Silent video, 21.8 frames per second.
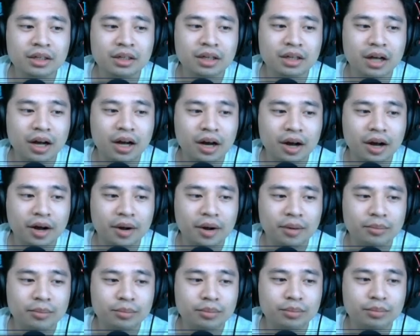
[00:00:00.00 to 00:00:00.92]

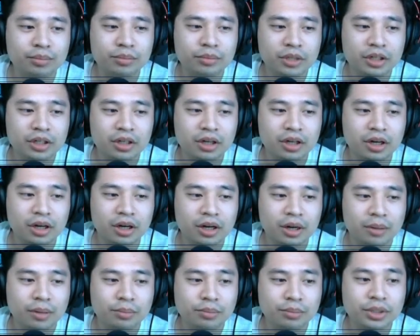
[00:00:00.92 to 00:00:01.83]

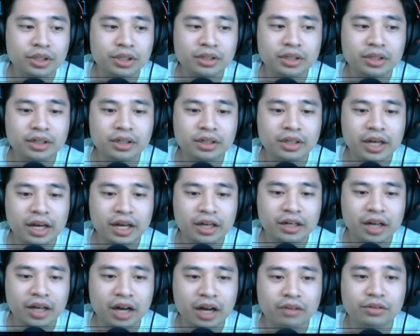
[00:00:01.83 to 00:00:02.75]
Prillia
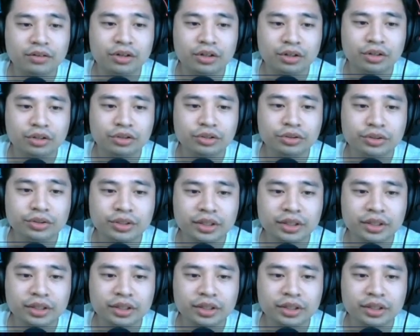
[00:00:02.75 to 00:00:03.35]
and have her use it